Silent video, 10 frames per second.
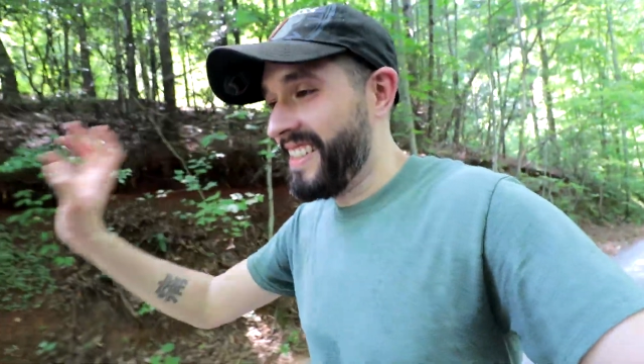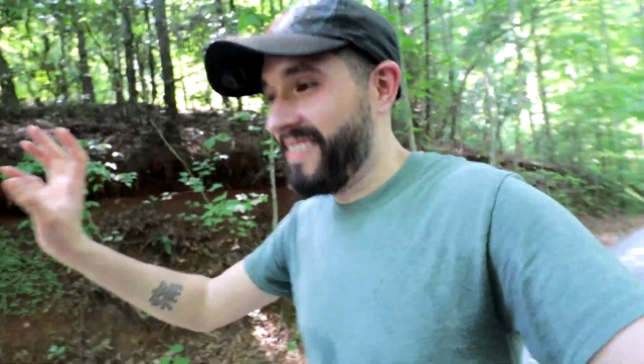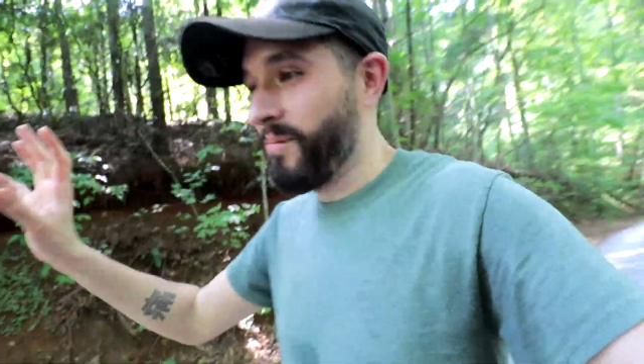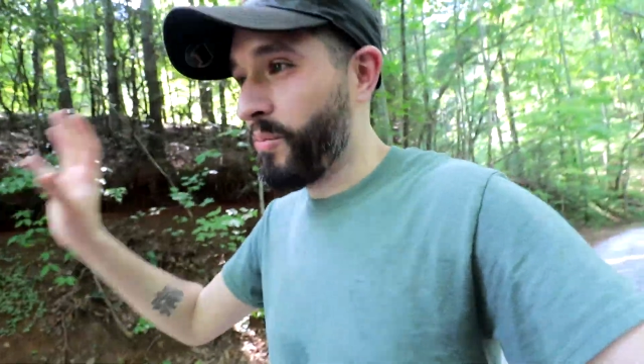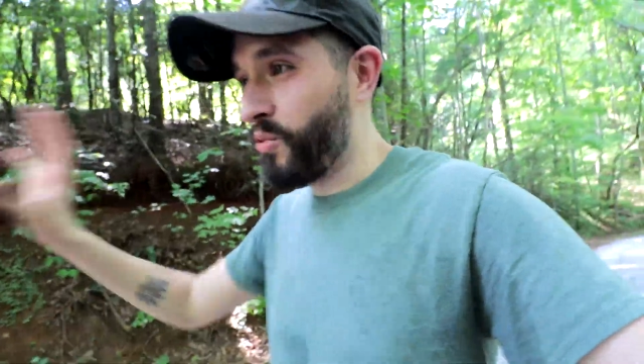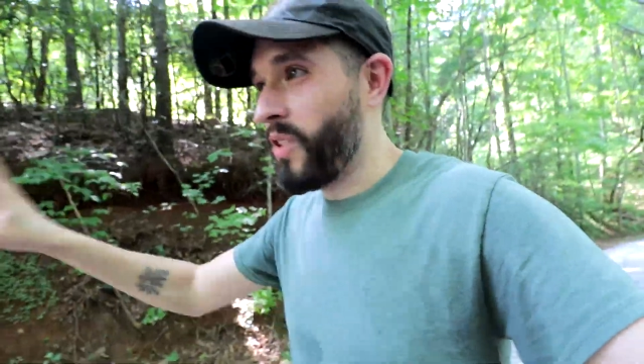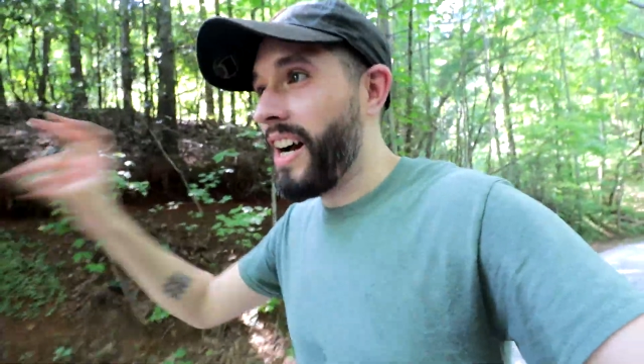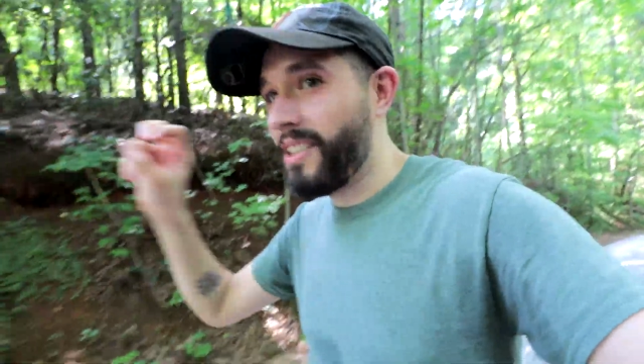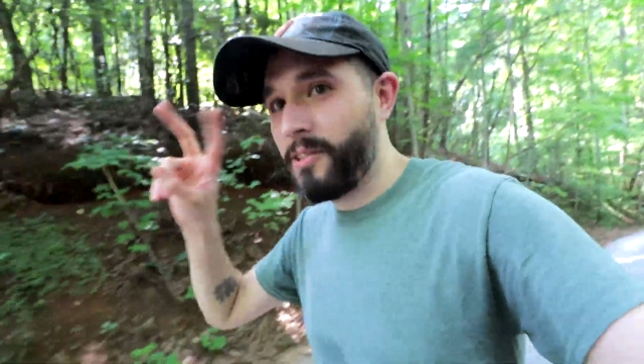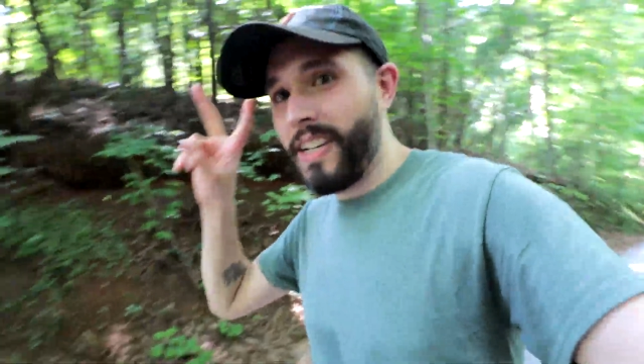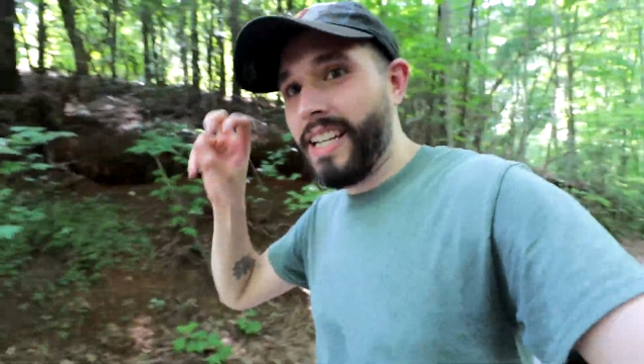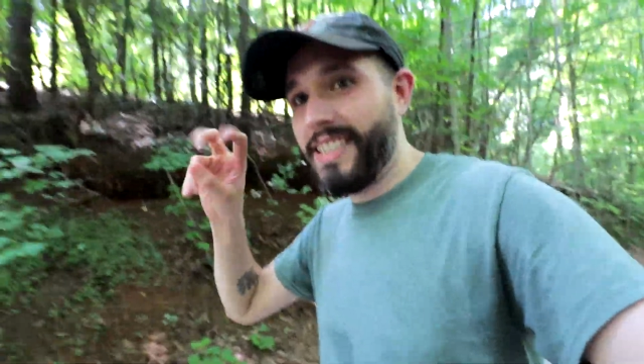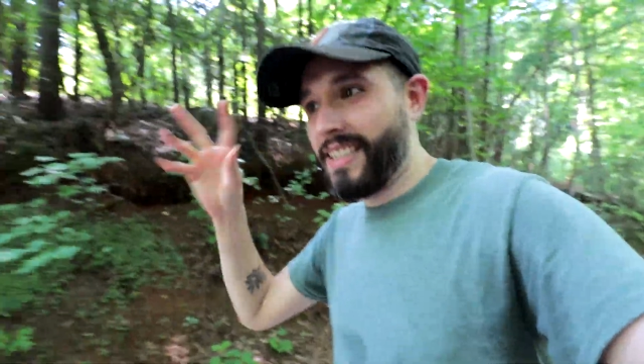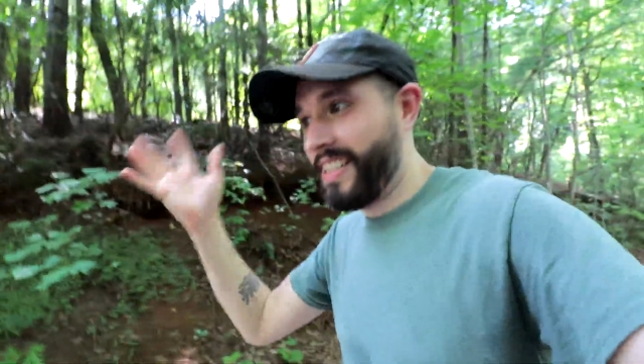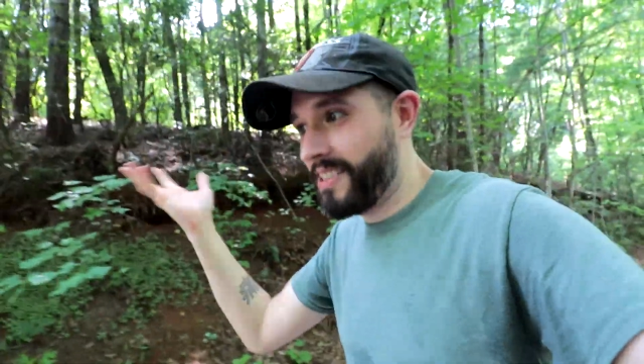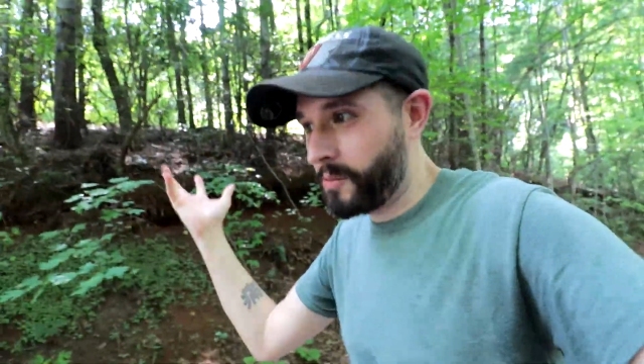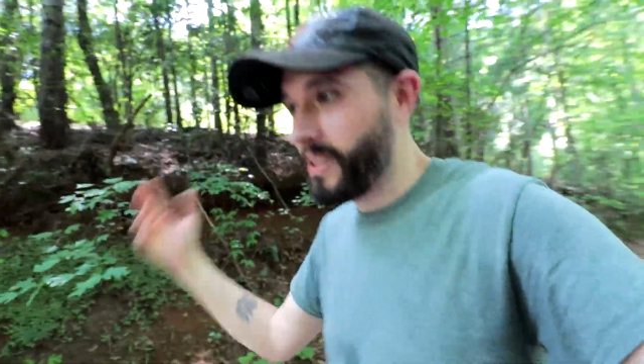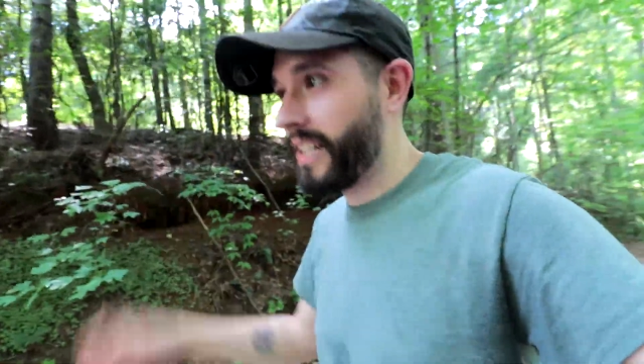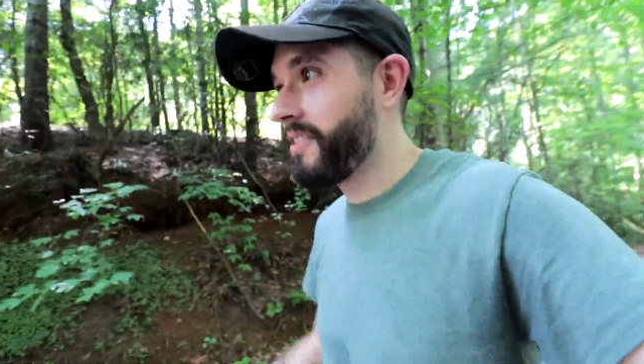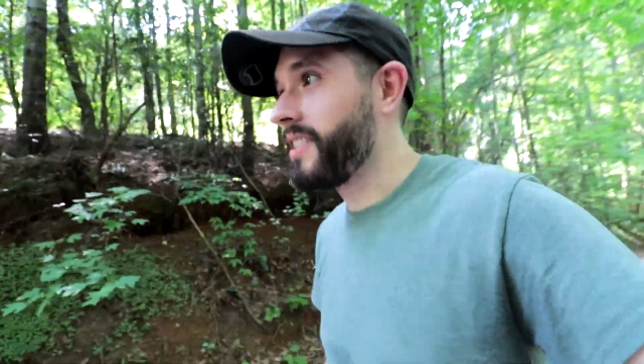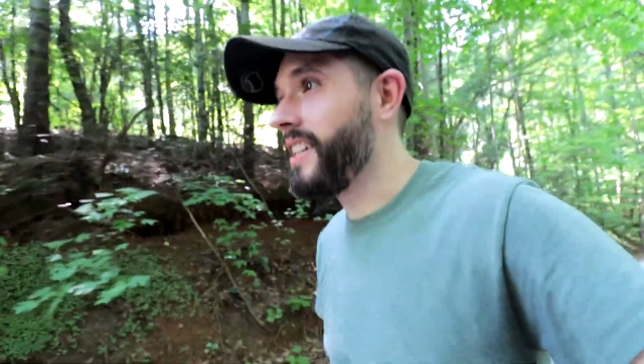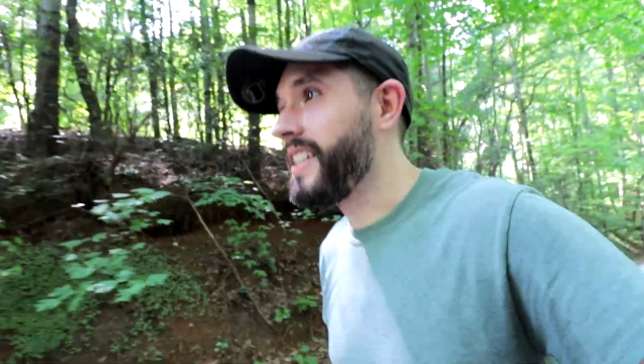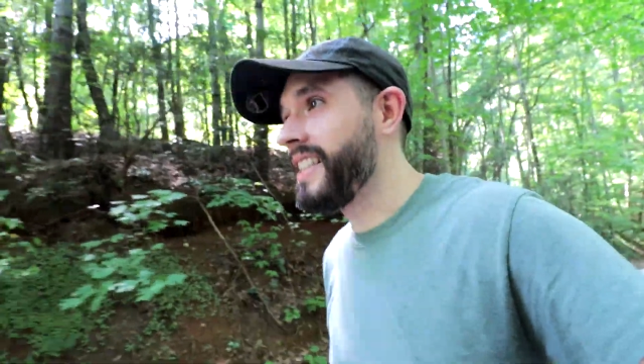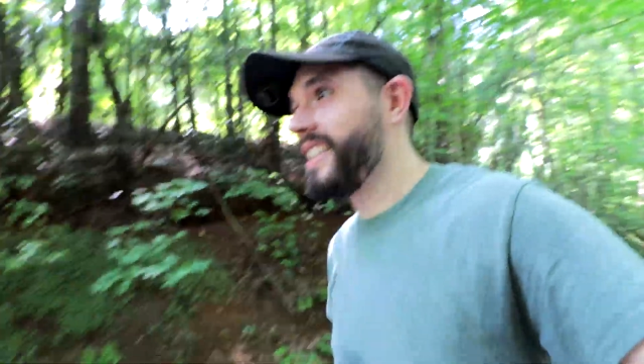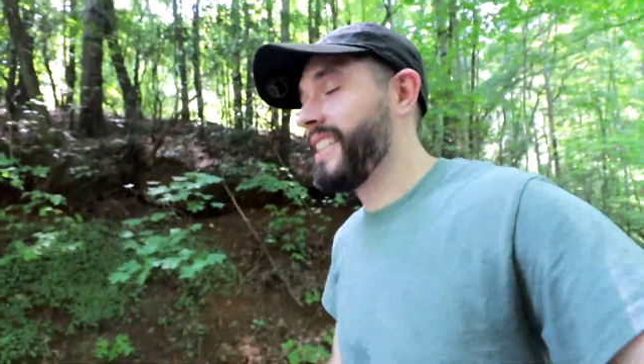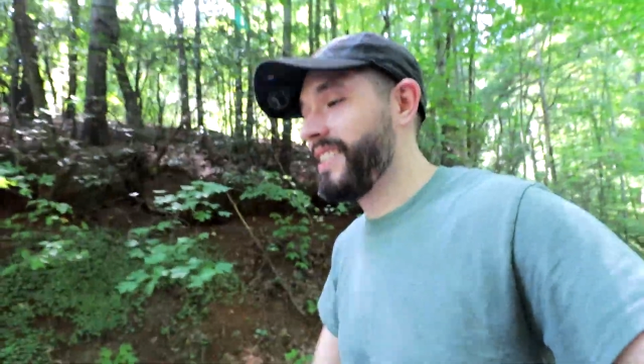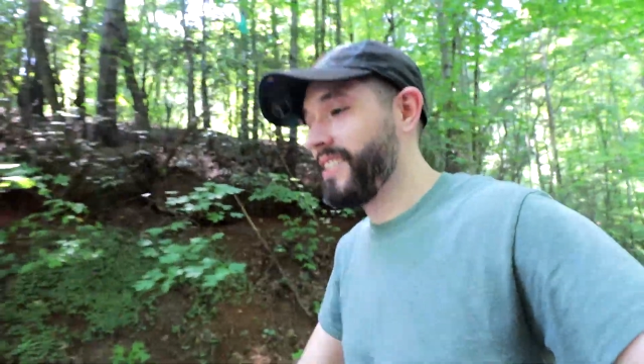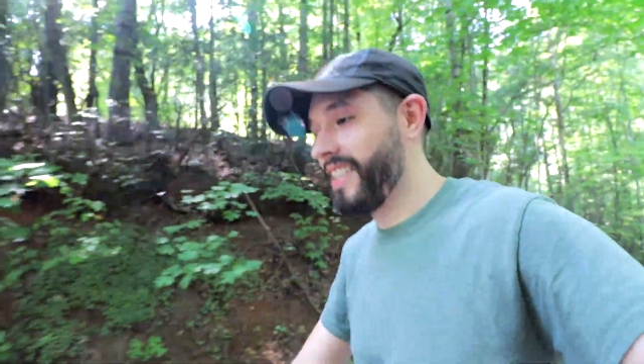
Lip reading: progress or whatever on this